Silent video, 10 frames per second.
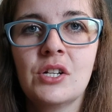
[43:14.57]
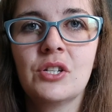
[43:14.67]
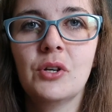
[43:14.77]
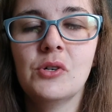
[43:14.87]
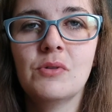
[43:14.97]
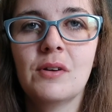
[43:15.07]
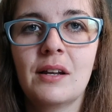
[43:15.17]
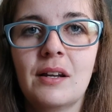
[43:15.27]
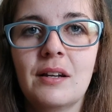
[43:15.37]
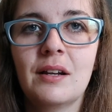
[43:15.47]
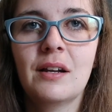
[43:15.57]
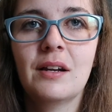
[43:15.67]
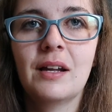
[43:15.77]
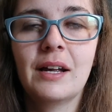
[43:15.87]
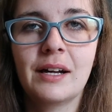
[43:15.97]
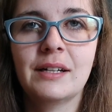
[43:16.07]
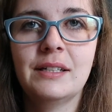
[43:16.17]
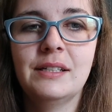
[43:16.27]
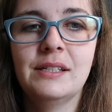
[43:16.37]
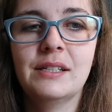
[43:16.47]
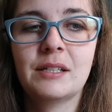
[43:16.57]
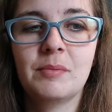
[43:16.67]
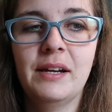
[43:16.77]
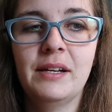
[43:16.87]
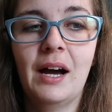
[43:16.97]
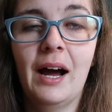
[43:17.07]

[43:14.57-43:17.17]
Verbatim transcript: So, like I explained,